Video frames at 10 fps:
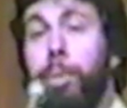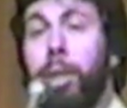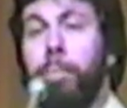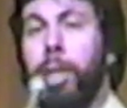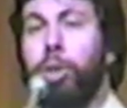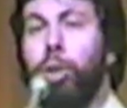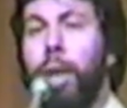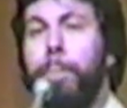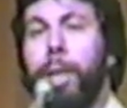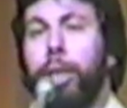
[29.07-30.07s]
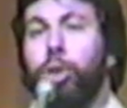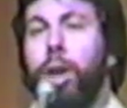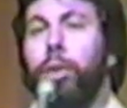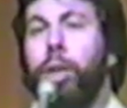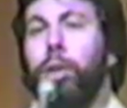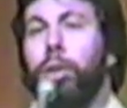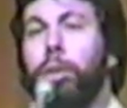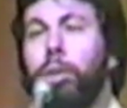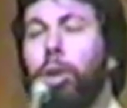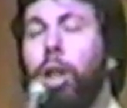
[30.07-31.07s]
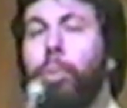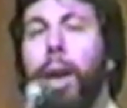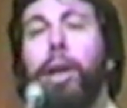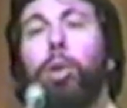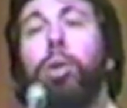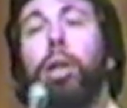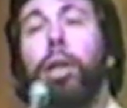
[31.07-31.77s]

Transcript: being a major lab manager out here in Colorado,